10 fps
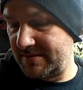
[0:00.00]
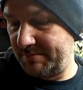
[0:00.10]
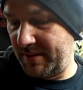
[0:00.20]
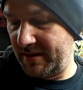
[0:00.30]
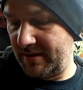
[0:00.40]

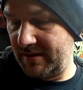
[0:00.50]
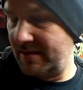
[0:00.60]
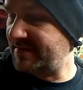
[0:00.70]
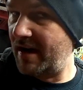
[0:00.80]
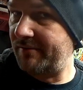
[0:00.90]
but
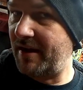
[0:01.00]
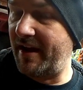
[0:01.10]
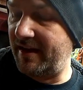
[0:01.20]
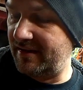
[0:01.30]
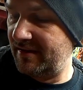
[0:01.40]
it's not
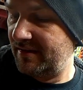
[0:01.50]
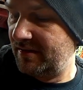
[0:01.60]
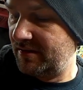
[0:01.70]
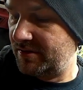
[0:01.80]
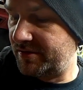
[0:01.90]
right.
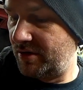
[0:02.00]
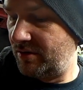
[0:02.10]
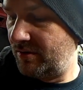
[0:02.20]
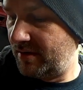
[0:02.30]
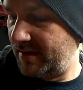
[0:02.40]

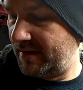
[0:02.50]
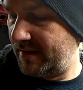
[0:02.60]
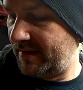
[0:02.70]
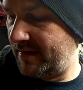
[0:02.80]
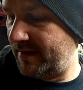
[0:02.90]
So,
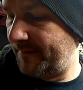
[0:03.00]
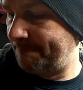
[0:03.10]
uh,